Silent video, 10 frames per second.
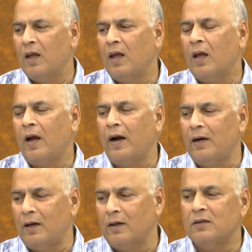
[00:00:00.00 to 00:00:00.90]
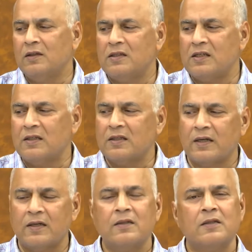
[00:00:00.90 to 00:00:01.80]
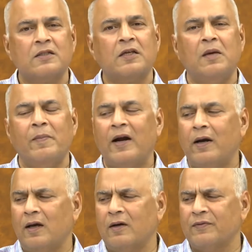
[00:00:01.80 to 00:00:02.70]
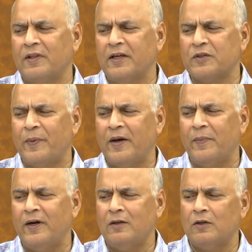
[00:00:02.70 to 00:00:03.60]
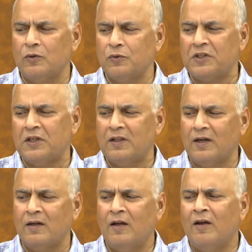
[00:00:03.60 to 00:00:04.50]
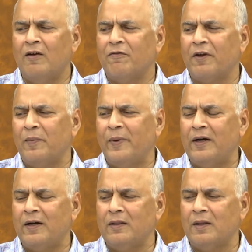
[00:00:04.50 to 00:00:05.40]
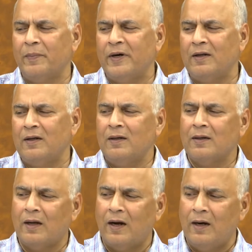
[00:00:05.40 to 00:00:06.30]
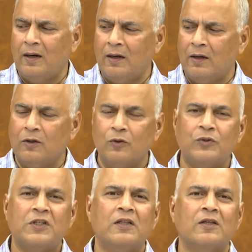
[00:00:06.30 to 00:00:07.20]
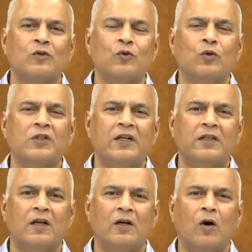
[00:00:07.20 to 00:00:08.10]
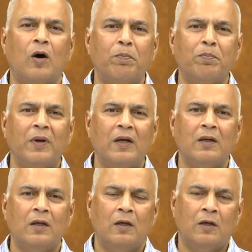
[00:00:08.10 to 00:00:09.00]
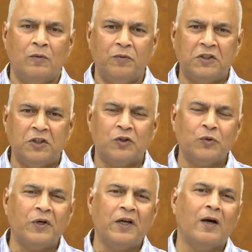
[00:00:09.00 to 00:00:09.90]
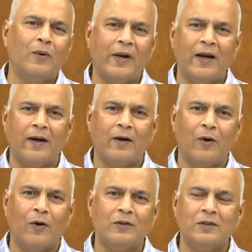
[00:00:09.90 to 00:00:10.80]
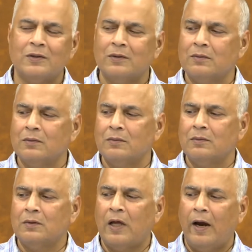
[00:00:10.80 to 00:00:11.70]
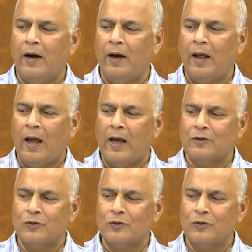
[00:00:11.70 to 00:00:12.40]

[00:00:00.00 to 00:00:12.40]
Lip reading: and this is a schematic of the experiment. You see the filament in the middle and you see the source at the top which is shooting out electrons, and as you